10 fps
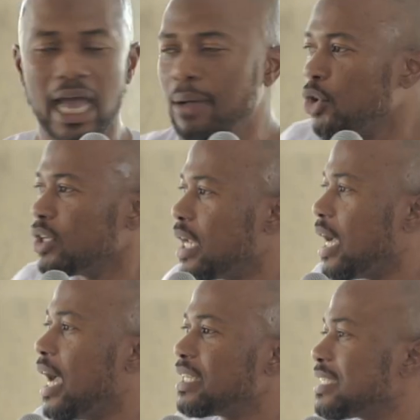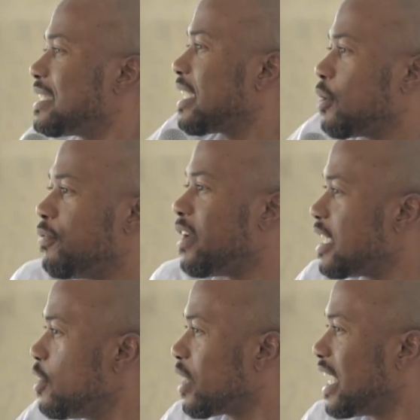I'm not hata sitaki
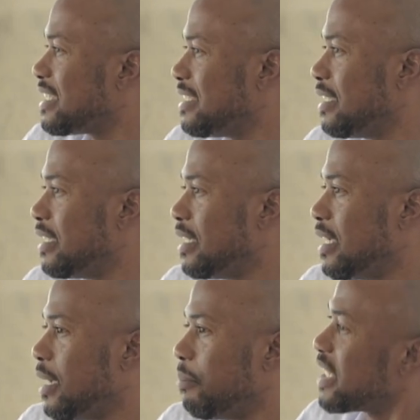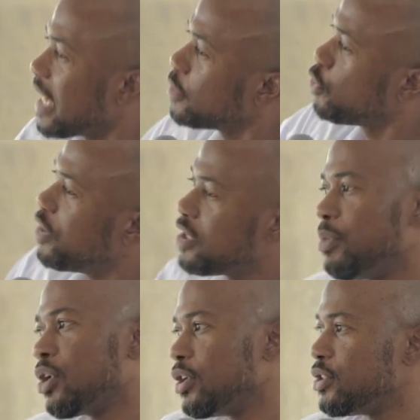kufanya hiyo kazi but I'll do it
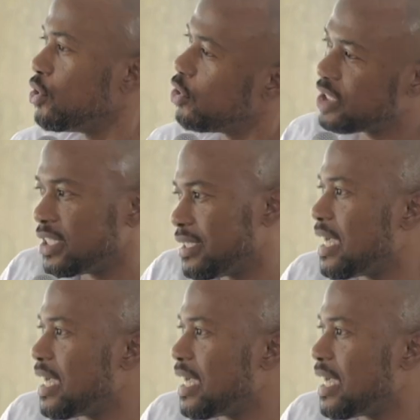because you know what it's